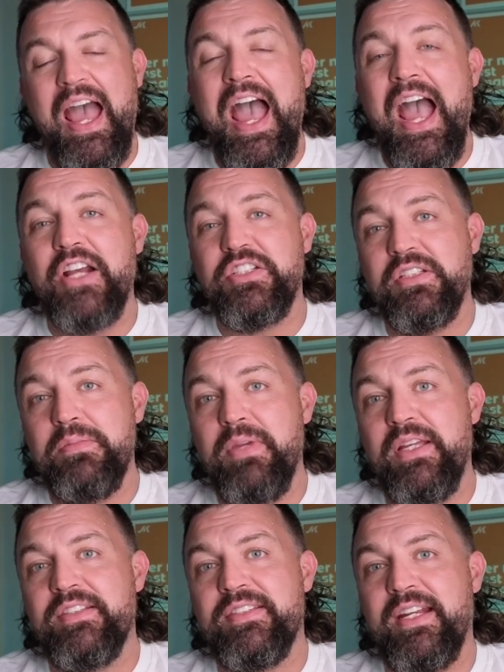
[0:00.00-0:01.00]
actually
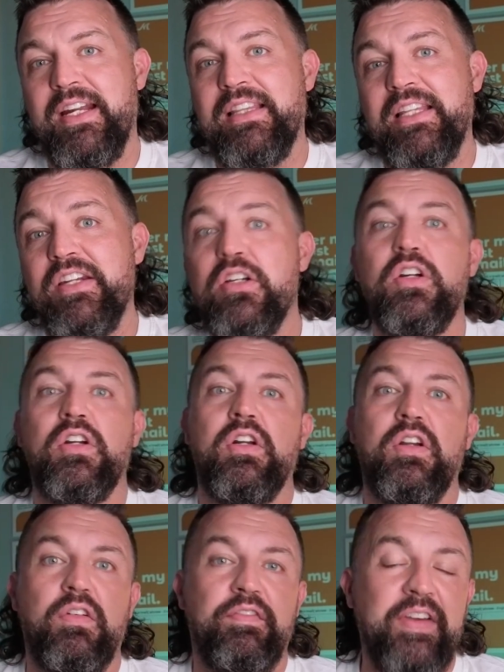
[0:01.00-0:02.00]
means that a lender
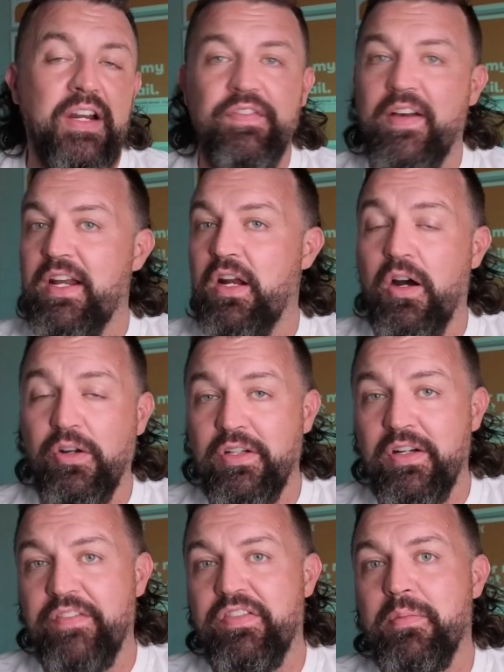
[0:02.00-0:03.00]
verified all
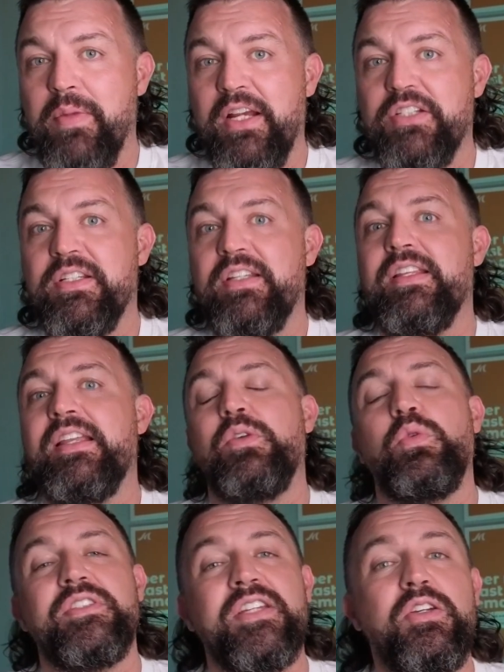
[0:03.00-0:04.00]
your information,
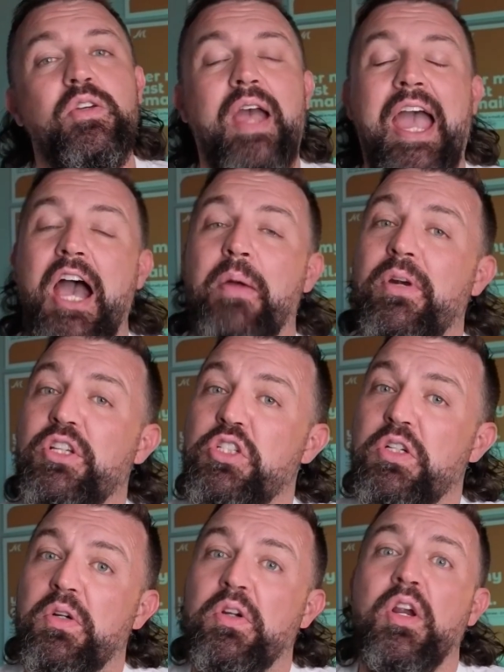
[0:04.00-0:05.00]
will tell you how much
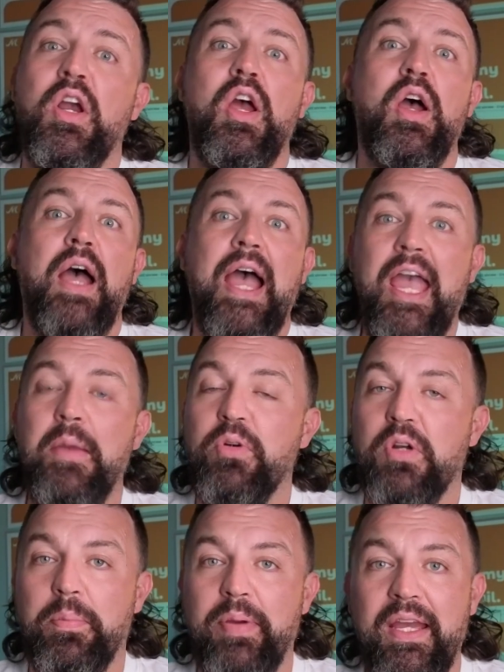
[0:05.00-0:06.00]
you're able
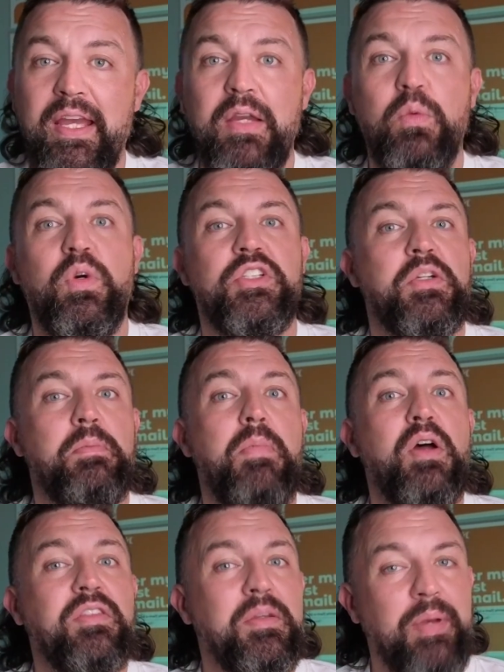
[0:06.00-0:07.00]
to pay, what your
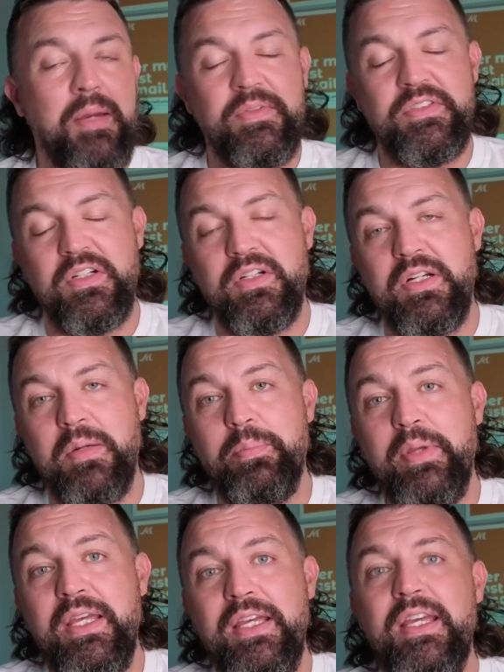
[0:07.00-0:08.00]
monthly payments are going to
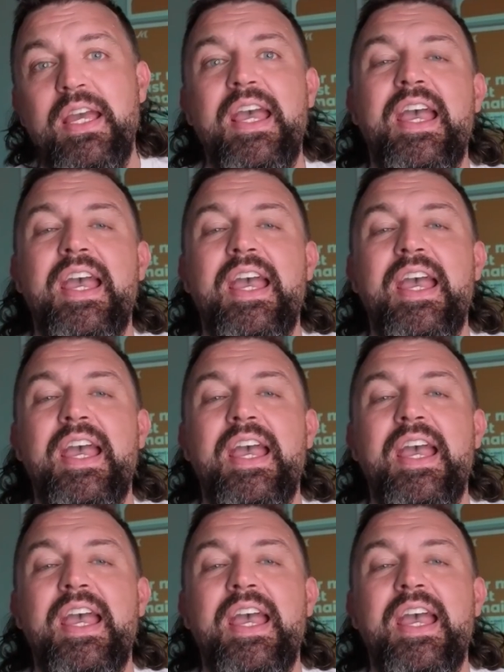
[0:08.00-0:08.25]
be,